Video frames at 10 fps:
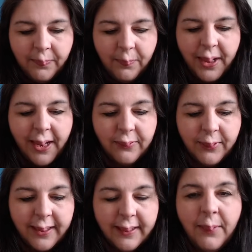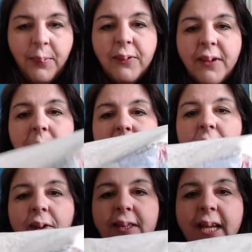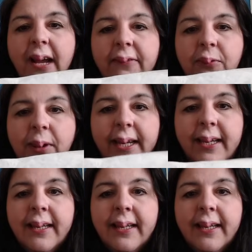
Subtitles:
But anyway, they're both coming along to halfway.